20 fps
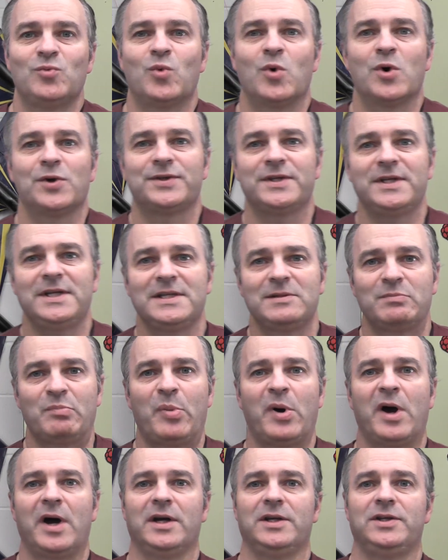what is
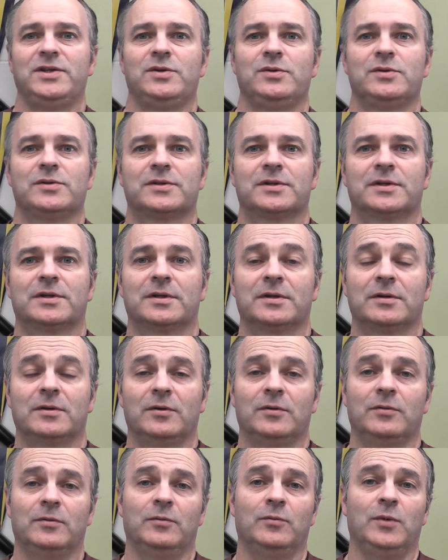PiJuice?
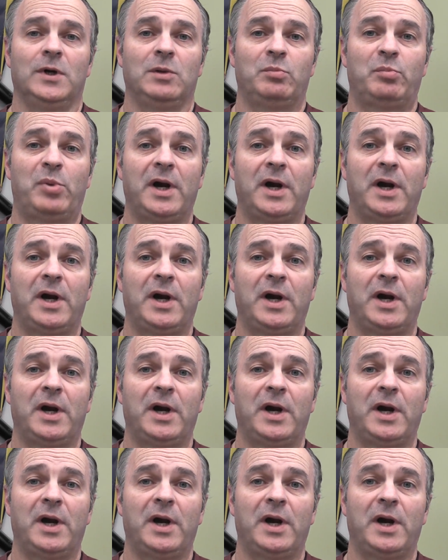Well,